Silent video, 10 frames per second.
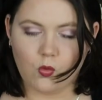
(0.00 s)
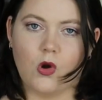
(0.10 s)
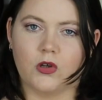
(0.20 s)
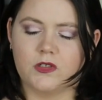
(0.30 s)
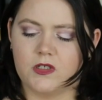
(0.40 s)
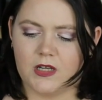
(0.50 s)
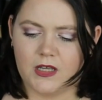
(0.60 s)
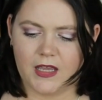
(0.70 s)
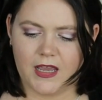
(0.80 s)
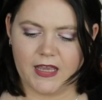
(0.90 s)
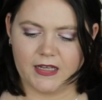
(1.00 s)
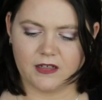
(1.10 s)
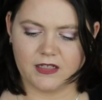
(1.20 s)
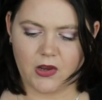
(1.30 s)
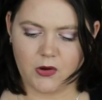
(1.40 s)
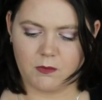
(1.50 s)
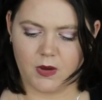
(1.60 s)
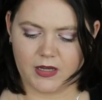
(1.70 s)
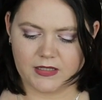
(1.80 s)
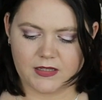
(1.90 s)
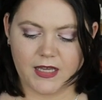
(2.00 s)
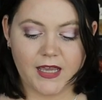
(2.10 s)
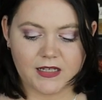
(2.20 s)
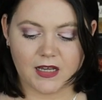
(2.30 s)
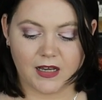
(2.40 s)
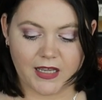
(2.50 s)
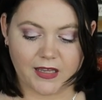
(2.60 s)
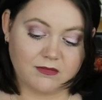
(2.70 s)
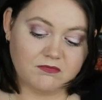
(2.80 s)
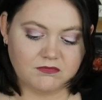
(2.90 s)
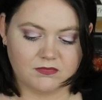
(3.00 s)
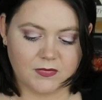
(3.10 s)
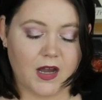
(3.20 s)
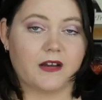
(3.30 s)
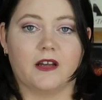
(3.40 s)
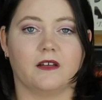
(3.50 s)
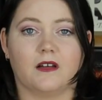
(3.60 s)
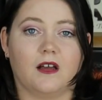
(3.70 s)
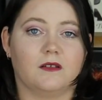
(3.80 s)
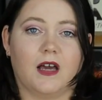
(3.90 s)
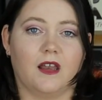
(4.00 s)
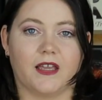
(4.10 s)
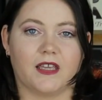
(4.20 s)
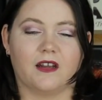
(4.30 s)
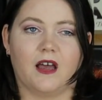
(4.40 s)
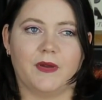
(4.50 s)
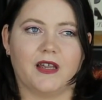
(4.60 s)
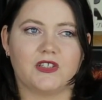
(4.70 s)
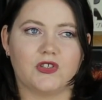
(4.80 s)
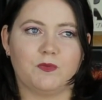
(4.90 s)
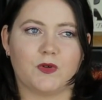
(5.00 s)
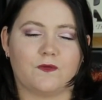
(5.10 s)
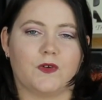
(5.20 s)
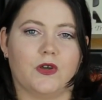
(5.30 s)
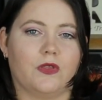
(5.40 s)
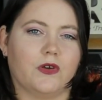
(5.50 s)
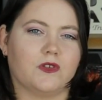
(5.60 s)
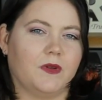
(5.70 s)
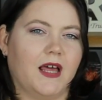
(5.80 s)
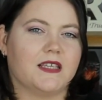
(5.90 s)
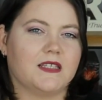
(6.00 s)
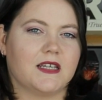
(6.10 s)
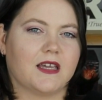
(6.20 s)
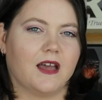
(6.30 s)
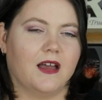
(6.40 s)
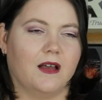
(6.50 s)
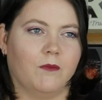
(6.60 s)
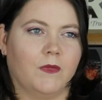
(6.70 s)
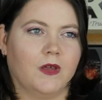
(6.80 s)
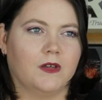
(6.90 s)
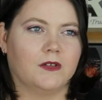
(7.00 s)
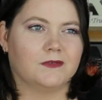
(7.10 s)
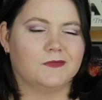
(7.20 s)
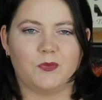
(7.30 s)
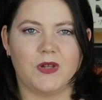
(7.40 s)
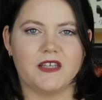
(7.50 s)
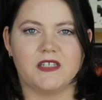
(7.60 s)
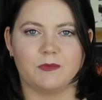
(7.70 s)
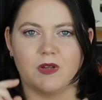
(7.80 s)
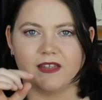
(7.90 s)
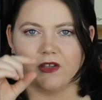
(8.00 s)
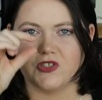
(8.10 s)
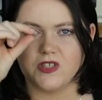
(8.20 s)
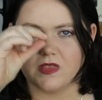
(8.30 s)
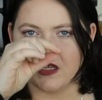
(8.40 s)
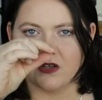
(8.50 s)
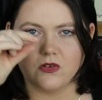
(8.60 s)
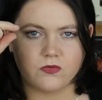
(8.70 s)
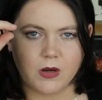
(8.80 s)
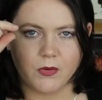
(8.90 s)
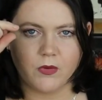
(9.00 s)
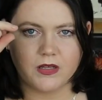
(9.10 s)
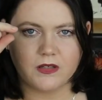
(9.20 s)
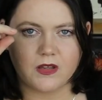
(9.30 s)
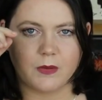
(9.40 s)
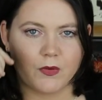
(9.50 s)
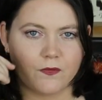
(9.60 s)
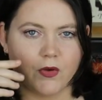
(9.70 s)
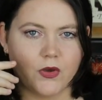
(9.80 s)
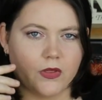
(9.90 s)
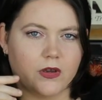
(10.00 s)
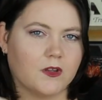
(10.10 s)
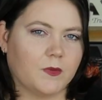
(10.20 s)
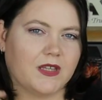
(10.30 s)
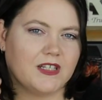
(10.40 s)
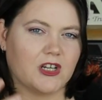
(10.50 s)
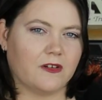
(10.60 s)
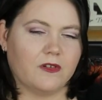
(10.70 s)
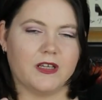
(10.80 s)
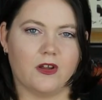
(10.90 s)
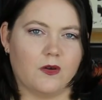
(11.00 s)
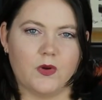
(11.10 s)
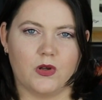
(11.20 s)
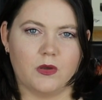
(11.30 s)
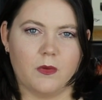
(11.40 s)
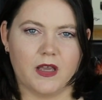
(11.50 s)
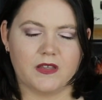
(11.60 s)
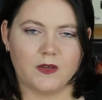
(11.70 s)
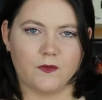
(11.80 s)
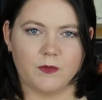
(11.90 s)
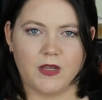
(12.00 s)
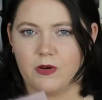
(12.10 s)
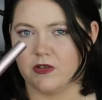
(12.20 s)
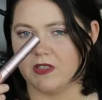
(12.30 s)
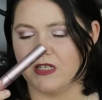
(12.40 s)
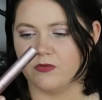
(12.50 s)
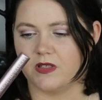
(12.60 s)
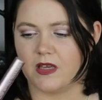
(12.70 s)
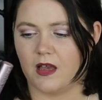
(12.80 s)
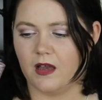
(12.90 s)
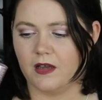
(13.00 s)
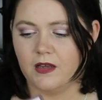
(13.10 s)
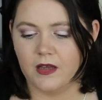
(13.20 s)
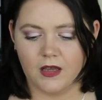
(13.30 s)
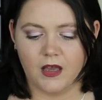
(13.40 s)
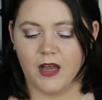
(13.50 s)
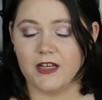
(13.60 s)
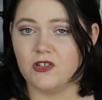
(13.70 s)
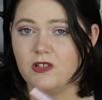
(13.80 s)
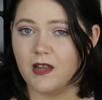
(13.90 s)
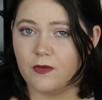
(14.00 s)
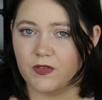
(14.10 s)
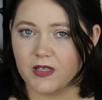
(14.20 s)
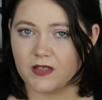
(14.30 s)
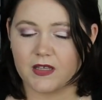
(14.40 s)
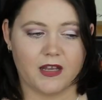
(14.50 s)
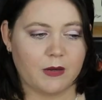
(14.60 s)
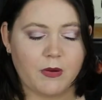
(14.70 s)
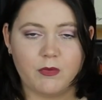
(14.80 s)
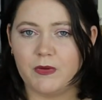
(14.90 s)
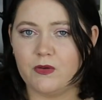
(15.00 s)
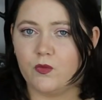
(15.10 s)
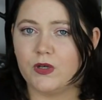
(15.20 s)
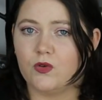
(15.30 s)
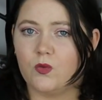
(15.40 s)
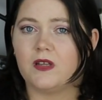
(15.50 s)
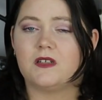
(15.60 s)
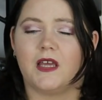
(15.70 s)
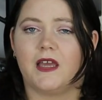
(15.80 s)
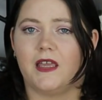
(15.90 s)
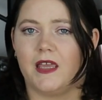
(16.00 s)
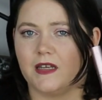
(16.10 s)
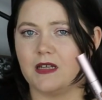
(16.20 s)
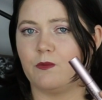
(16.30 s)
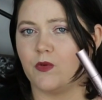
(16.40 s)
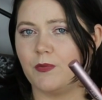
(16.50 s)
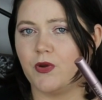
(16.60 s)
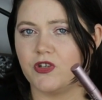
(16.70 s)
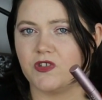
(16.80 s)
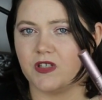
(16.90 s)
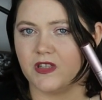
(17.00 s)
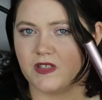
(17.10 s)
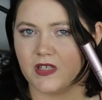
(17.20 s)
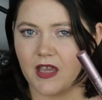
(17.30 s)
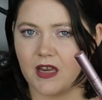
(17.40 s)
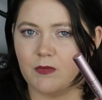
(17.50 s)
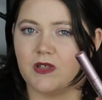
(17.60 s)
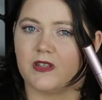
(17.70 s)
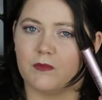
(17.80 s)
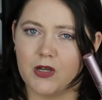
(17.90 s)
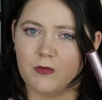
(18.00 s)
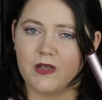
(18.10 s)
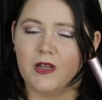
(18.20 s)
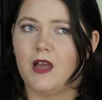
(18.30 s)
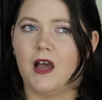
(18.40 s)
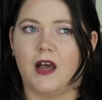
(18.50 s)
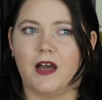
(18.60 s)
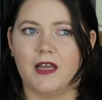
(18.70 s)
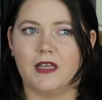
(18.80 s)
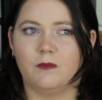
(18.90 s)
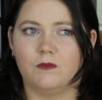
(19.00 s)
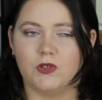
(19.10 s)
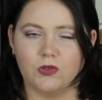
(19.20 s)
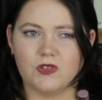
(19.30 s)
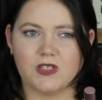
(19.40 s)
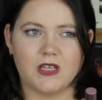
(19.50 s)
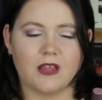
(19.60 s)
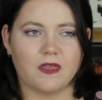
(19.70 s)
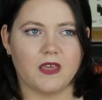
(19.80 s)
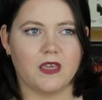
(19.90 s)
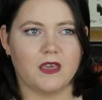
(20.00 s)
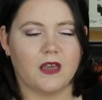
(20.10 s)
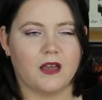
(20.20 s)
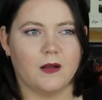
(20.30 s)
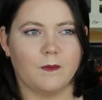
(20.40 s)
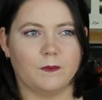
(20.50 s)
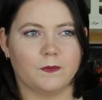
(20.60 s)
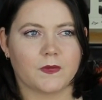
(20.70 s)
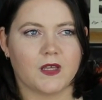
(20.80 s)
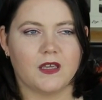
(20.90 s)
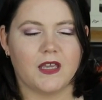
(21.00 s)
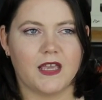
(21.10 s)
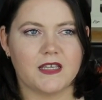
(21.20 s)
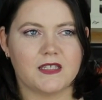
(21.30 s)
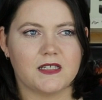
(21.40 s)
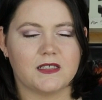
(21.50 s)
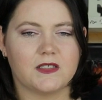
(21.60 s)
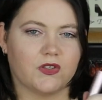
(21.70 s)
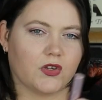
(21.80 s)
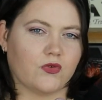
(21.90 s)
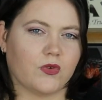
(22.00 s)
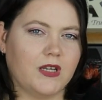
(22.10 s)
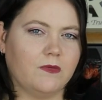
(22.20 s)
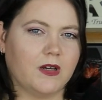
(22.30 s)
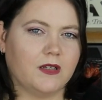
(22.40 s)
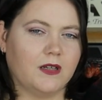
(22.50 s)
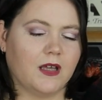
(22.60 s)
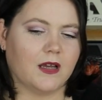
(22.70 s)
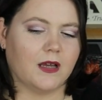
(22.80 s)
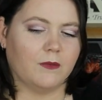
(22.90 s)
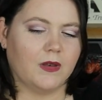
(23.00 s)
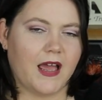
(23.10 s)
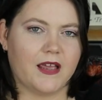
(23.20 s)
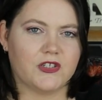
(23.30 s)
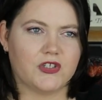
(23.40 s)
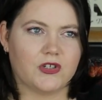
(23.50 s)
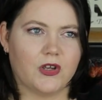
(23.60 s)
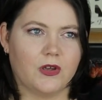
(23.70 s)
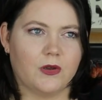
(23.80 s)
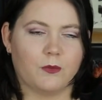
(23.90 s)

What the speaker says: wand, and I don't mind that. I don't know. I like it. I mean, I do prefer those plastic, not plastic, like those thin rubber ones. I prefer those, but they're generally not volumizing for me, whereas these ones are. I do love this, and I probably will one day end up repurchasing this again, but at the moment, I'm using the Essence, the green one, Lash